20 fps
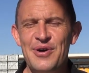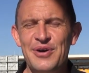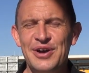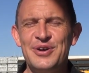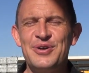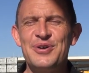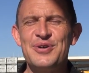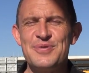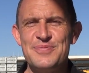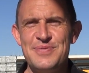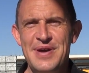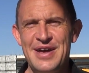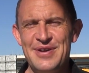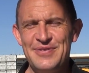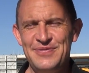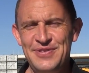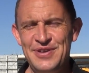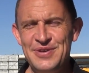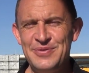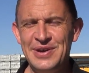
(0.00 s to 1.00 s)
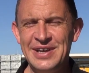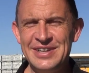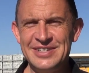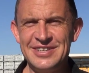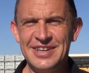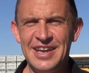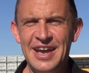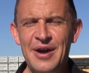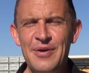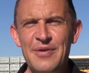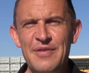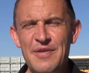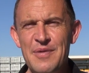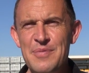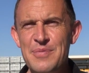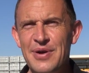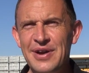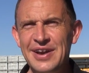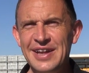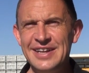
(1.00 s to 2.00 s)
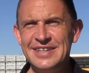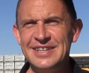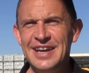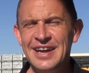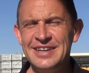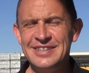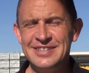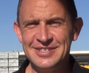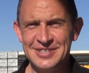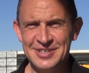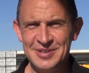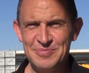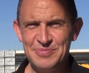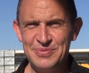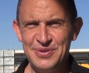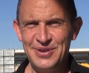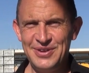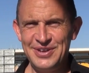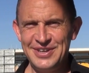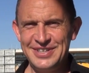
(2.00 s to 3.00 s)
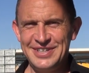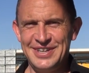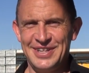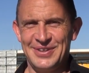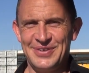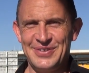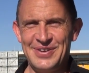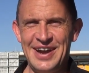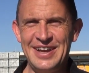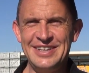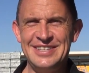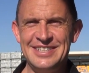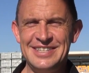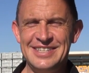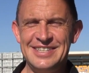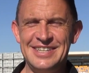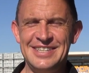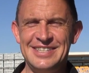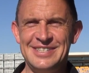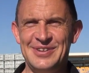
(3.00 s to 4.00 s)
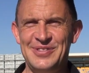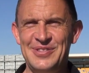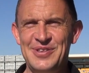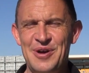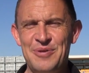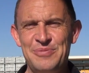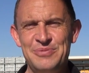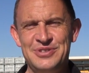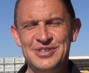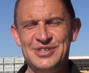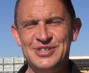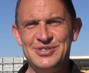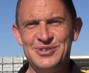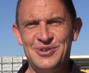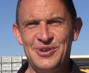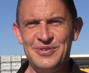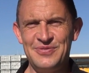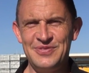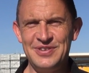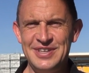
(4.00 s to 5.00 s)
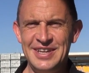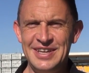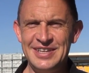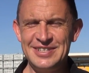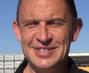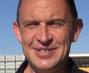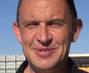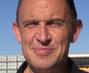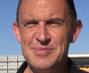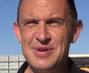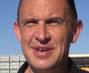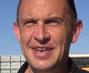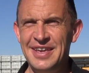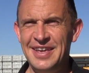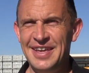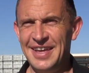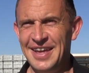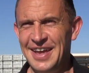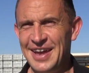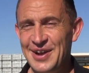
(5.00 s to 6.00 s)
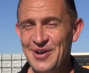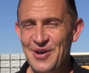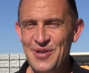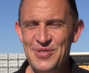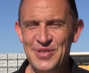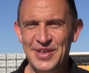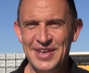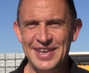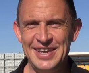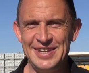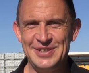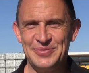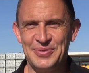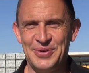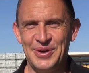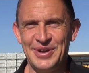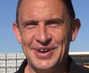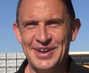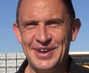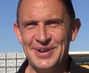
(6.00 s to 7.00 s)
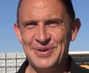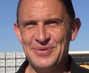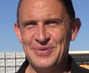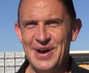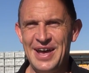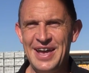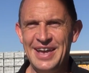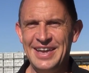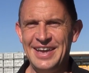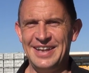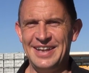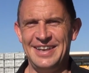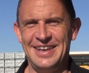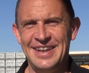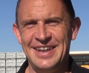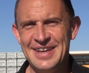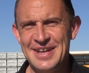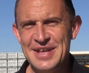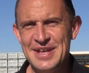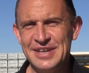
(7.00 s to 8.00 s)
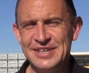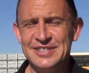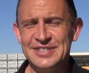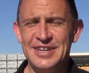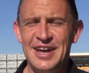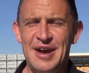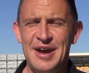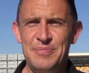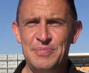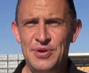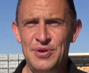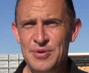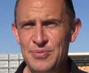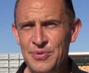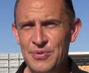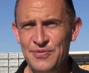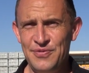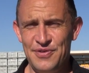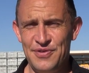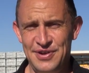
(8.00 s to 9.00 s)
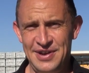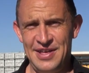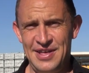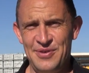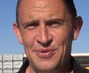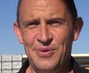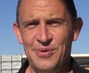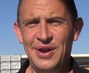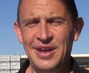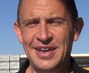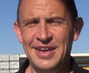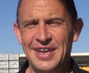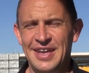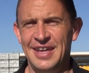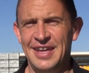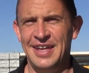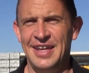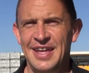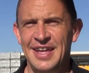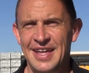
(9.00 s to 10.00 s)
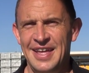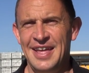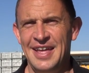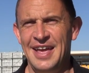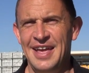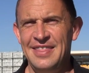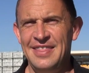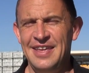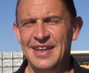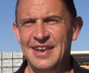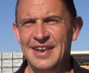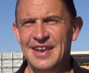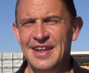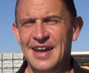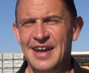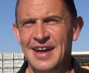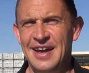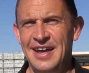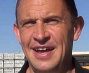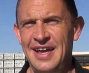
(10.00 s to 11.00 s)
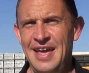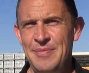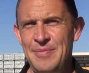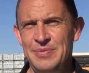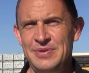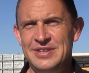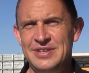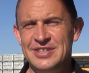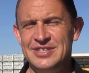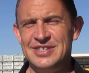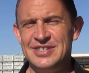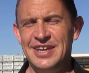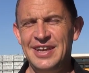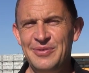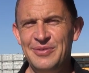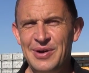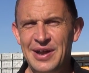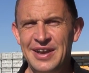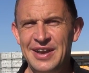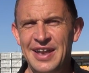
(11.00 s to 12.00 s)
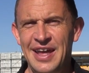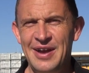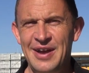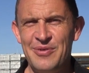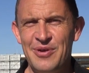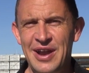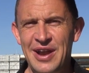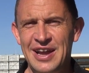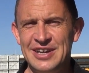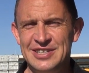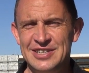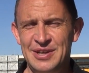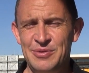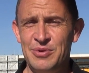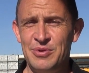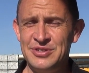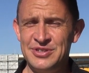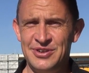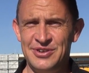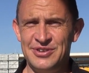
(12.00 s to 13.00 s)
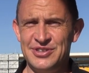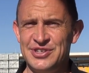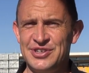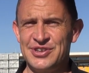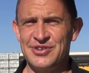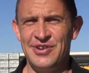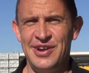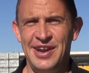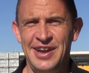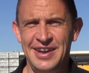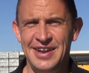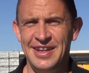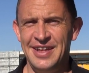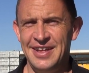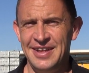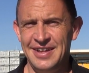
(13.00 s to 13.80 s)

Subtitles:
I caught him out a few weeks ago, everybody. He takes his computer to the races, sits on the opposite side of the desk to me, and I think he's working away, getting star pupil for another week. And then happened to see one day what actually was on his screen.